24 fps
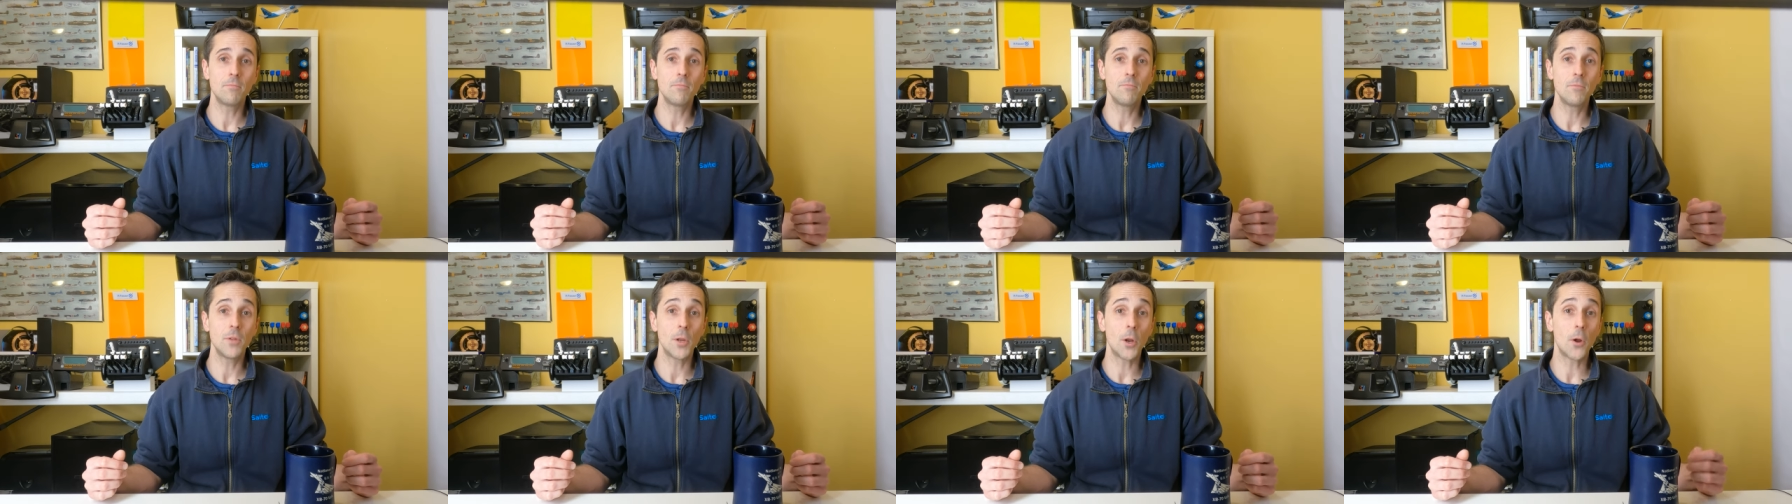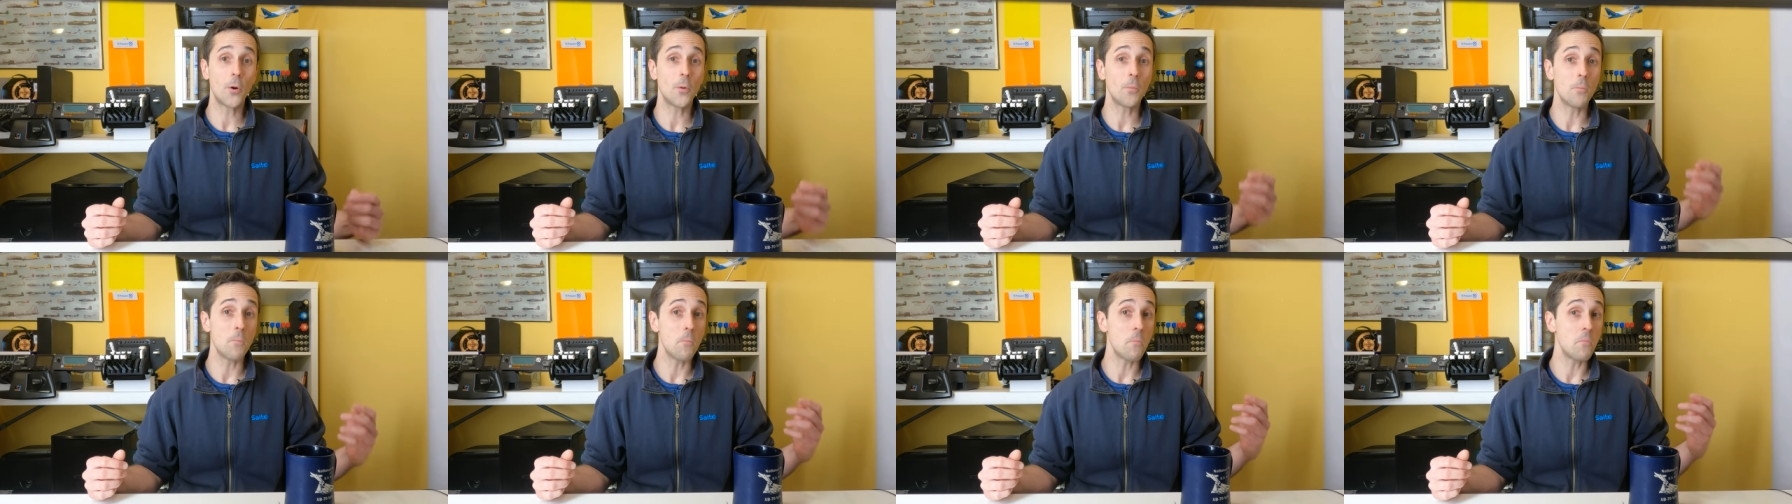you
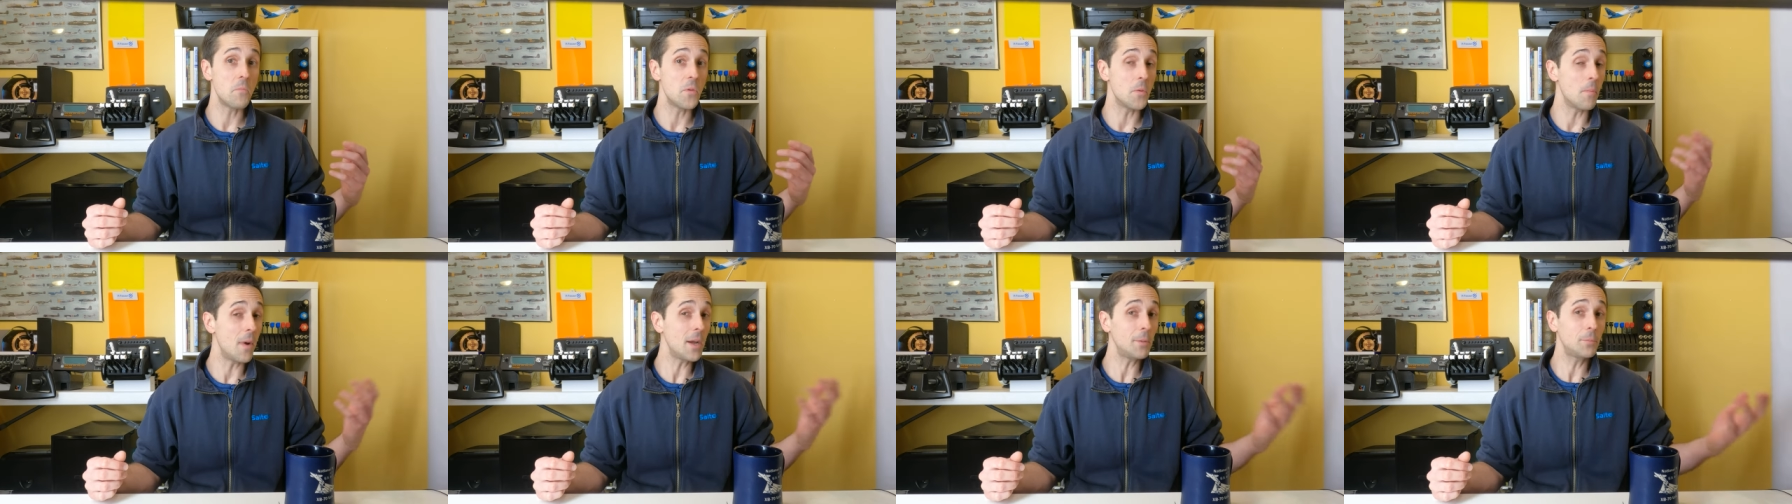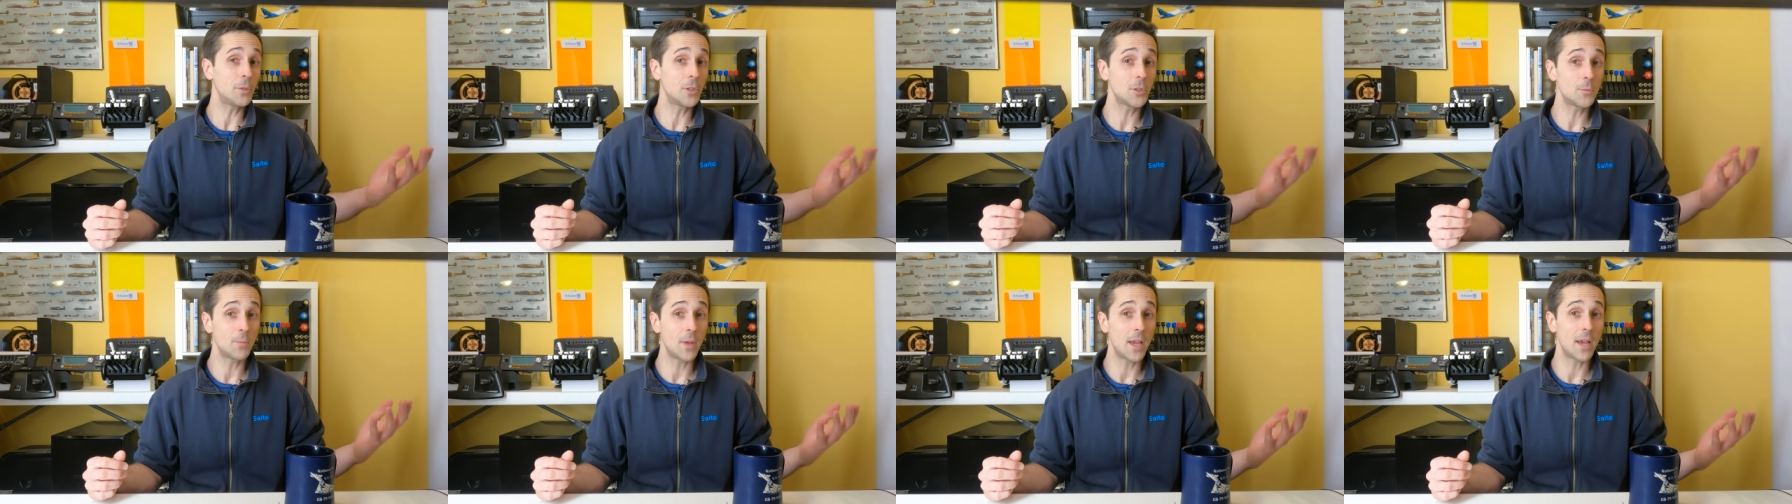know, you might
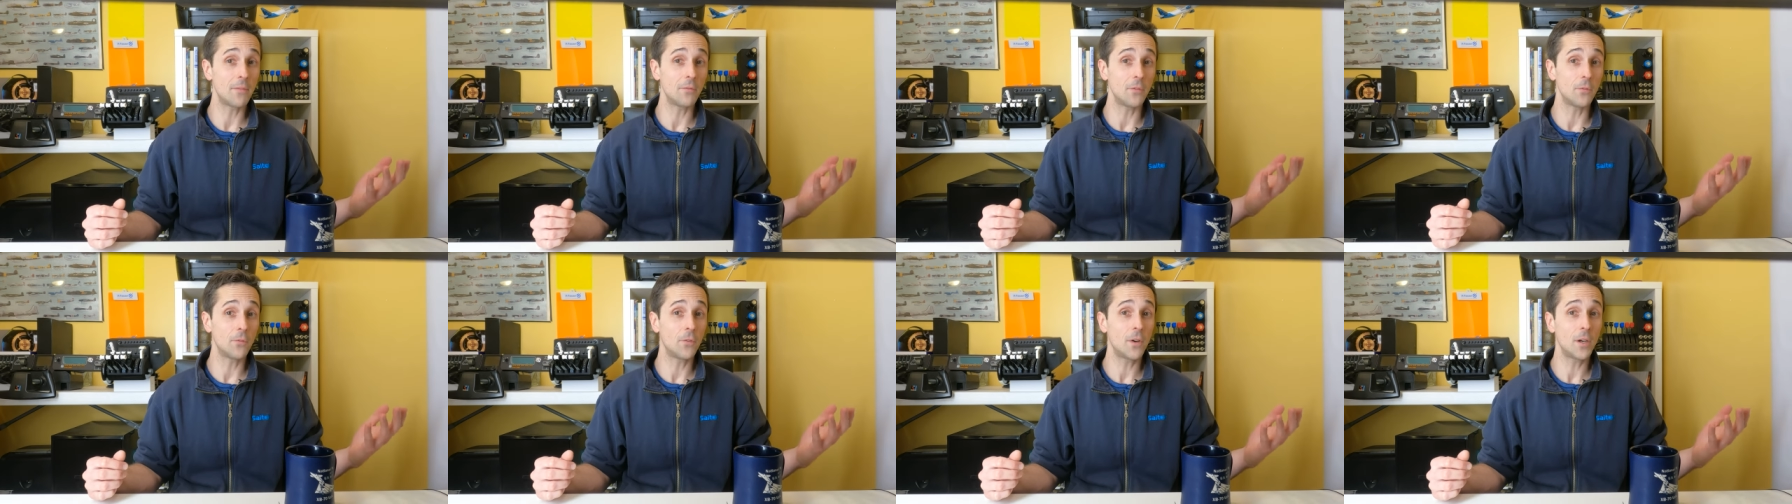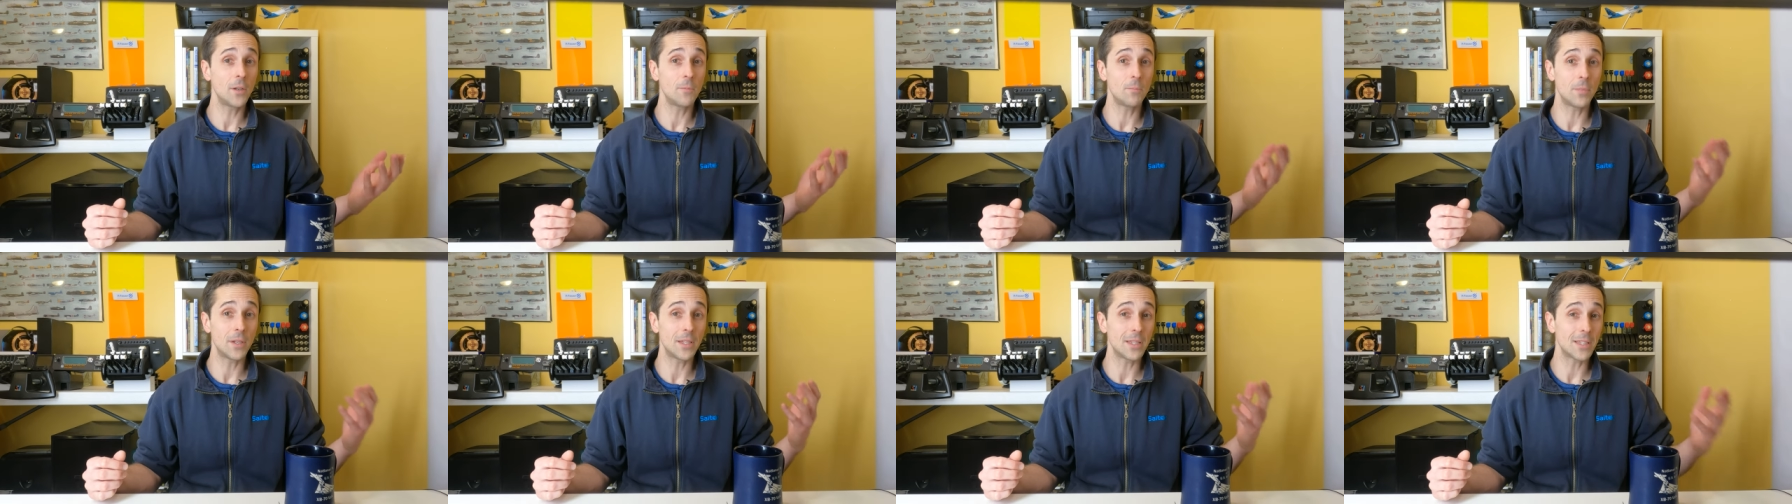just be having
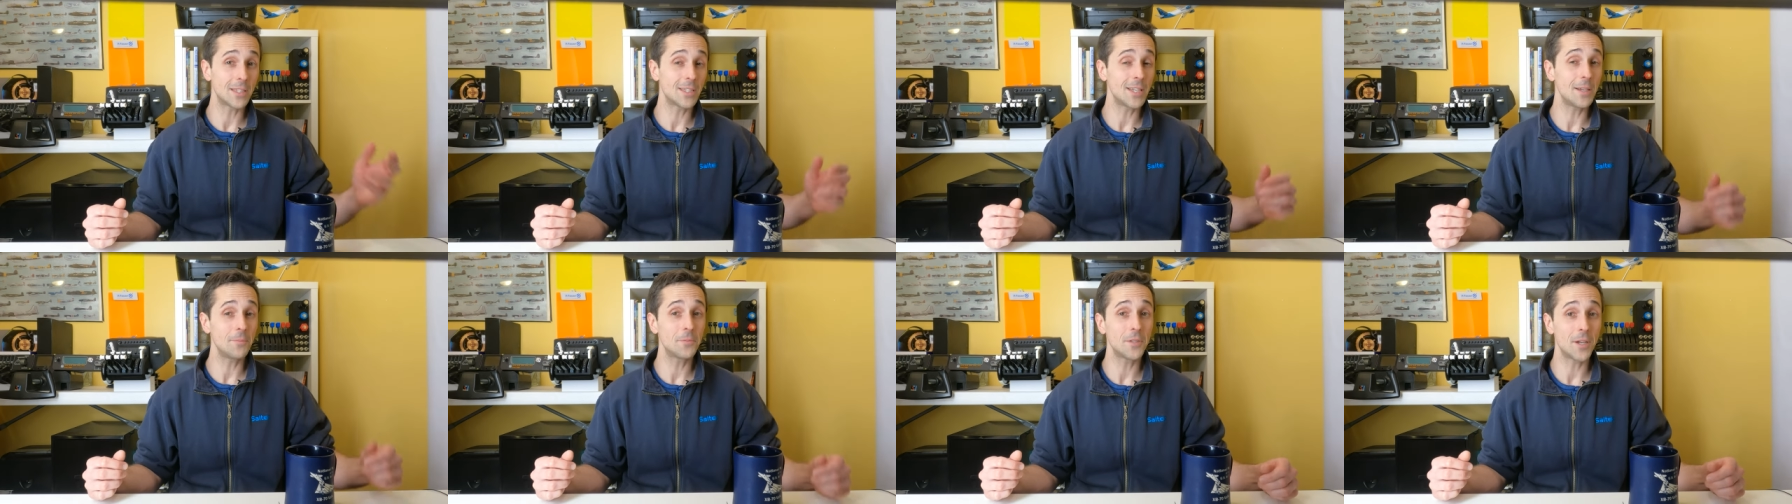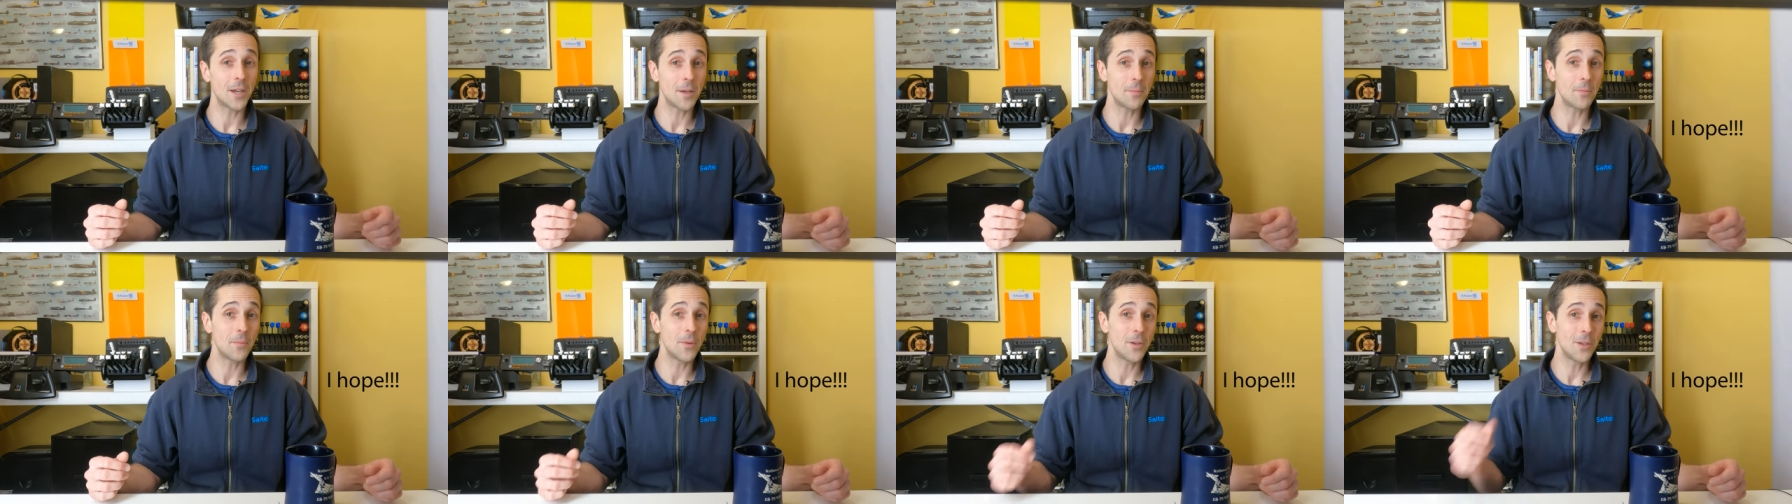fun, but at the same
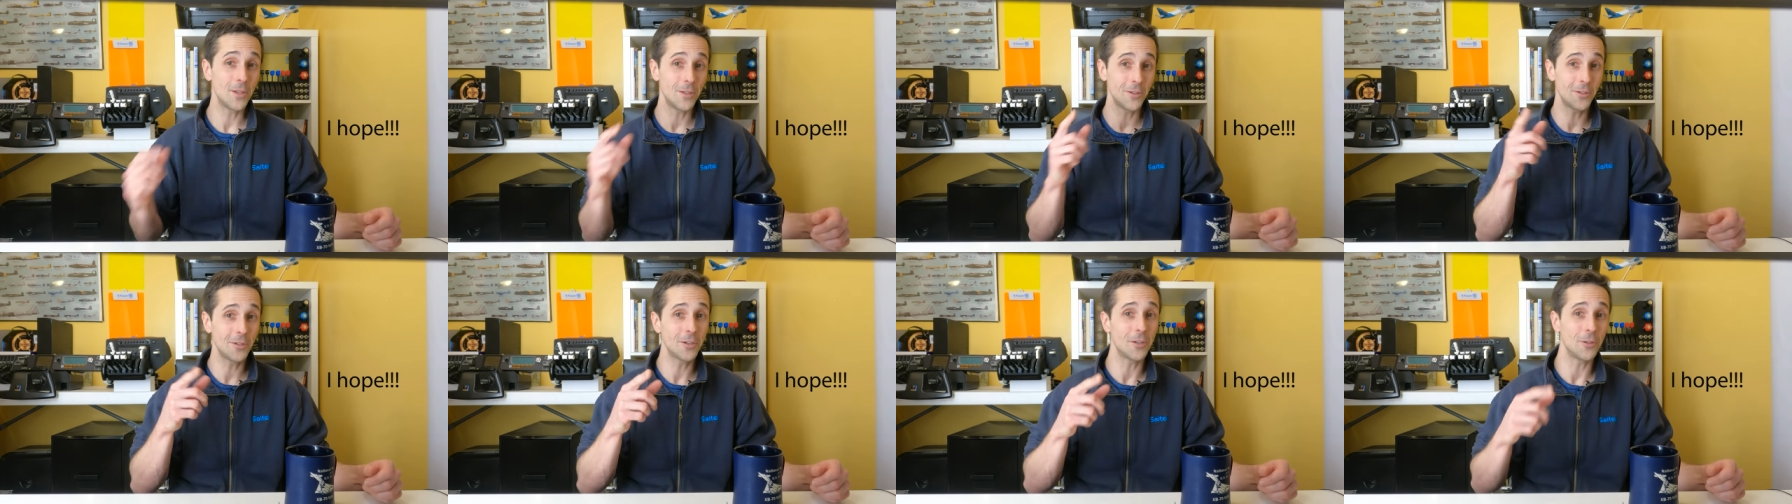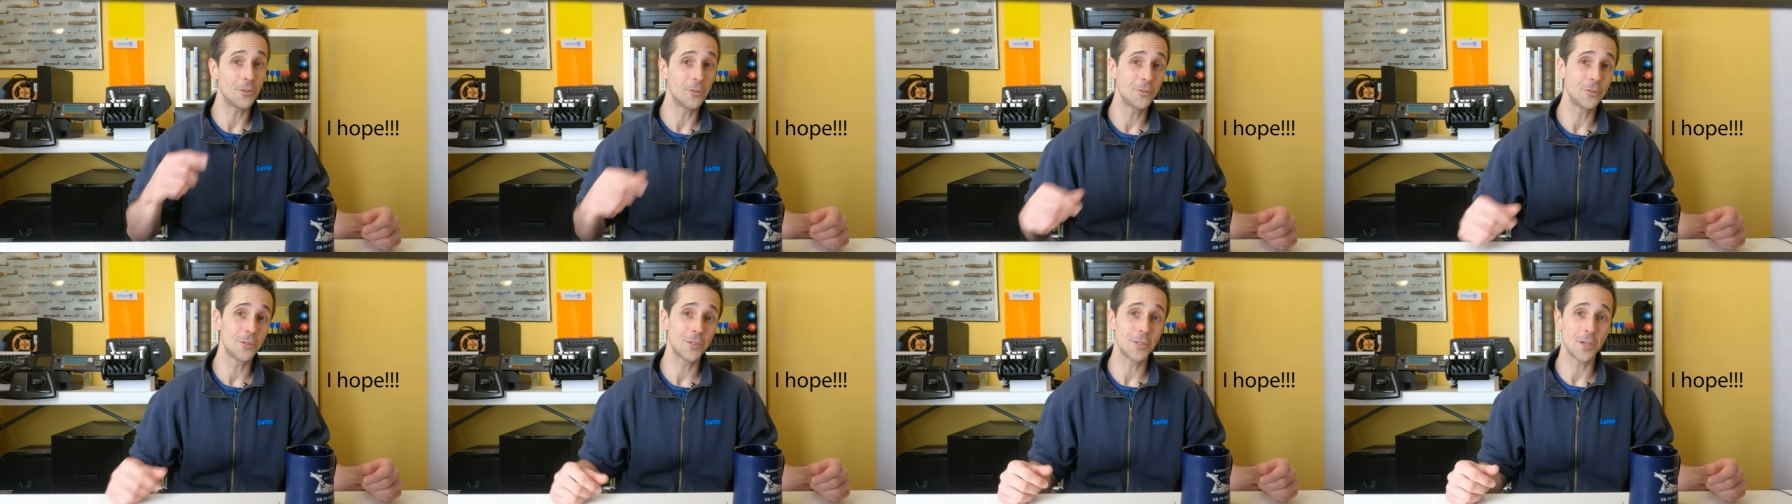time, you're going to
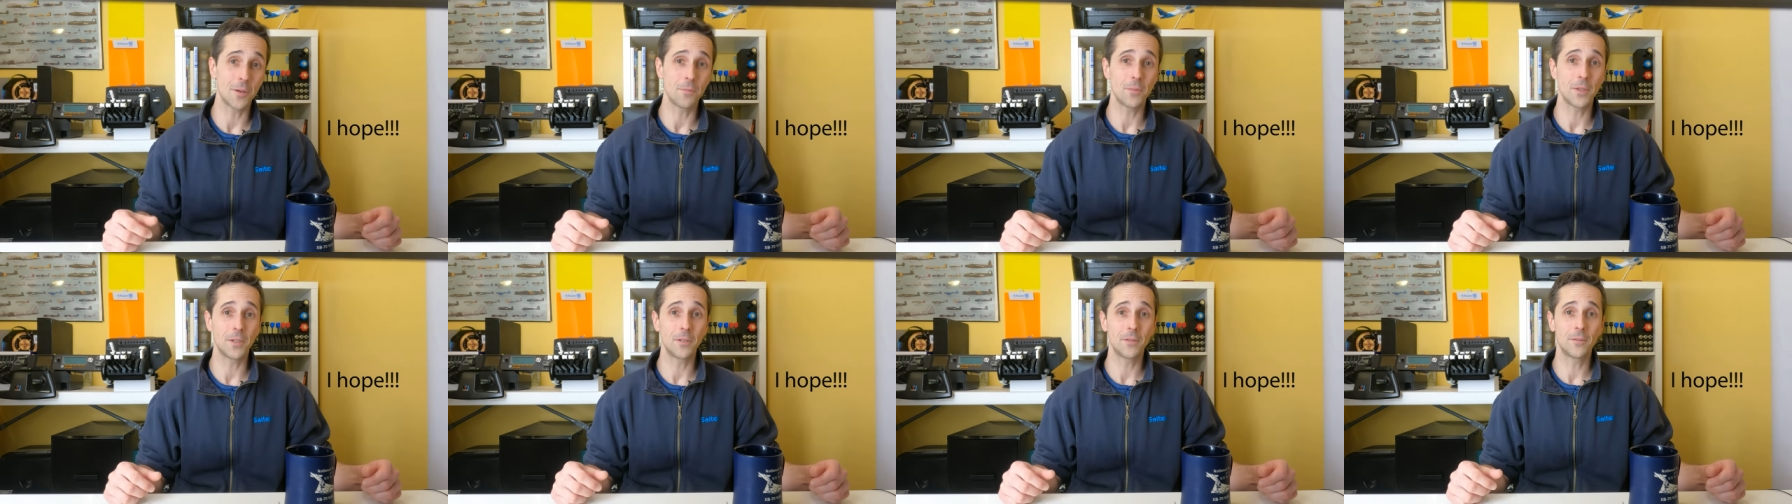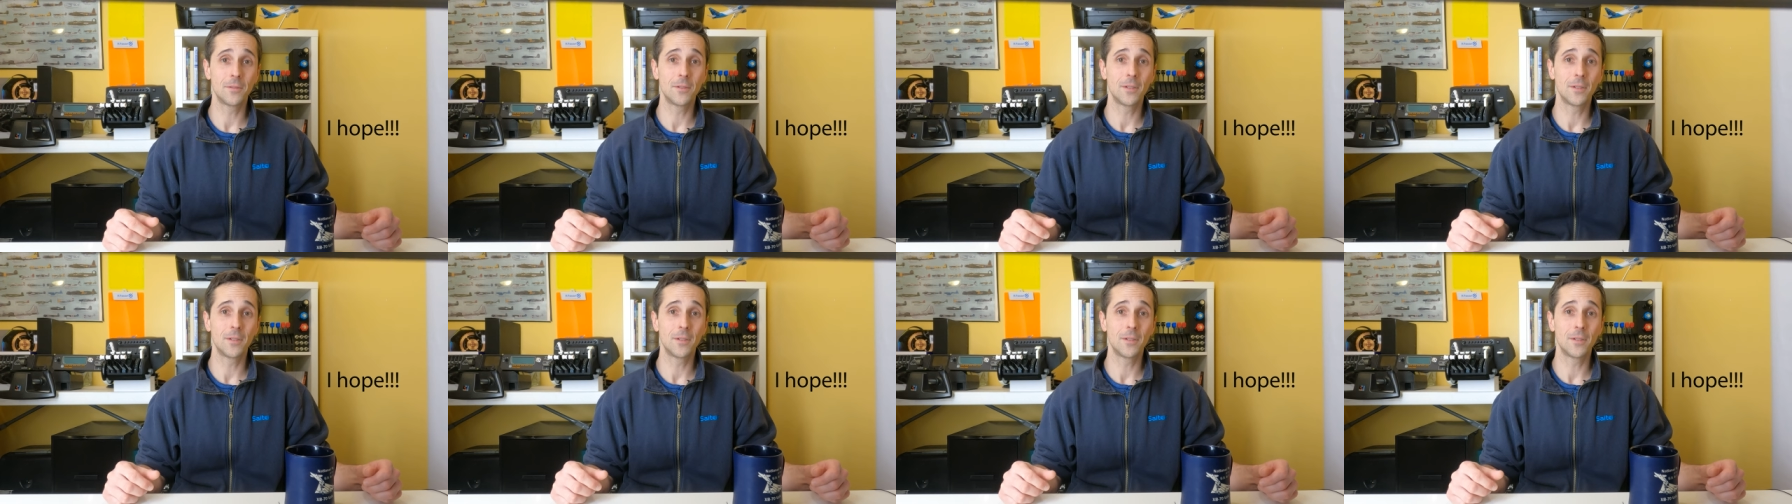learn something.